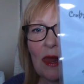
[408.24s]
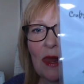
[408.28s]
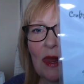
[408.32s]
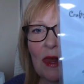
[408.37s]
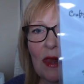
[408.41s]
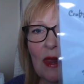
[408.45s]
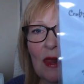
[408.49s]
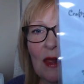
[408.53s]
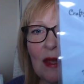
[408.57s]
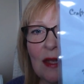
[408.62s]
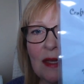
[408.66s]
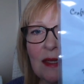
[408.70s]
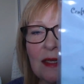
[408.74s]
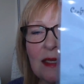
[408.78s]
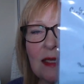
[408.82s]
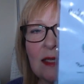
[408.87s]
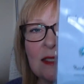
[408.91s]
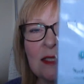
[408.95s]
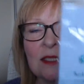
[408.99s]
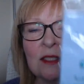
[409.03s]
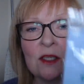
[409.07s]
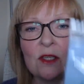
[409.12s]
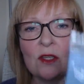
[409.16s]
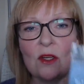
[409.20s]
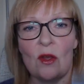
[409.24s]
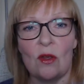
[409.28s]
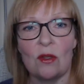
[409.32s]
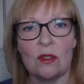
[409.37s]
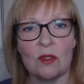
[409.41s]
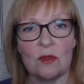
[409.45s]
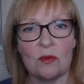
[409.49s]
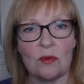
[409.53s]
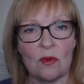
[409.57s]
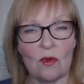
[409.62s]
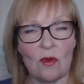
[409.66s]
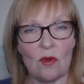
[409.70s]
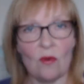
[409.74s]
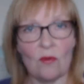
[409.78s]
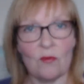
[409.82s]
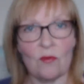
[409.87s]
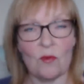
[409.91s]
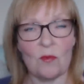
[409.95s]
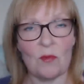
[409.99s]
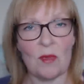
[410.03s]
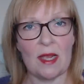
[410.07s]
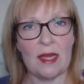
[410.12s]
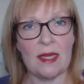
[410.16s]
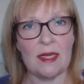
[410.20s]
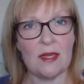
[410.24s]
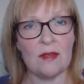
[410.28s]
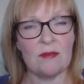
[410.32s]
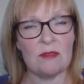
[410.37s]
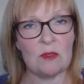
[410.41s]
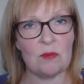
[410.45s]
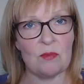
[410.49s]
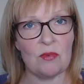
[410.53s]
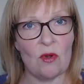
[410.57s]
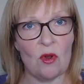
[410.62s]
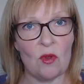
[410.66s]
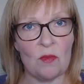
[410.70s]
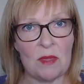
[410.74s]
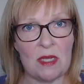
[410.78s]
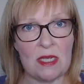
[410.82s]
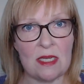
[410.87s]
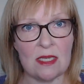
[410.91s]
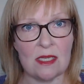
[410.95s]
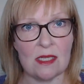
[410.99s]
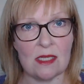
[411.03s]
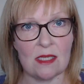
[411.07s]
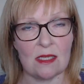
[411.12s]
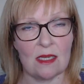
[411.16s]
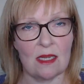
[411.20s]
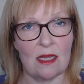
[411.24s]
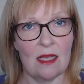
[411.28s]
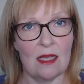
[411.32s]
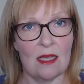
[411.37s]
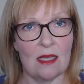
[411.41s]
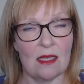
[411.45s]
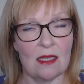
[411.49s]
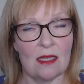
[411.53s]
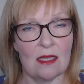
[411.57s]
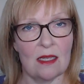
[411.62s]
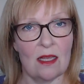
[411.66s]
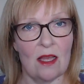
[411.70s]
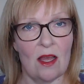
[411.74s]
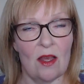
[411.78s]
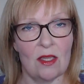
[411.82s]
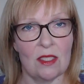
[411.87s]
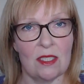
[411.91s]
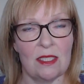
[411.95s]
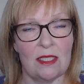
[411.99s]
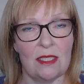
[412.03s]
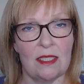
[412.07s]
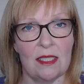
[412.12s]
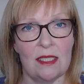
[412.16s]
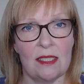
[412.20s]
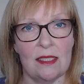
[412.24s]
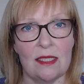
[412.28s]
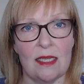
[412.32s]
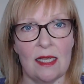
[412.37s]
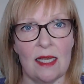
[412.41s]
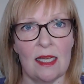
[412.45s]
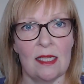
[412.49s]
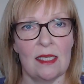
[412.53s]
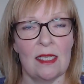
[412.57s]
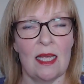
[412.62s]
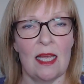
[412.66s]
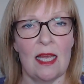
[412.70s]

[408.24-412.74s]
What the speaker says: I needed a lot for my Love's Promise cardigan, and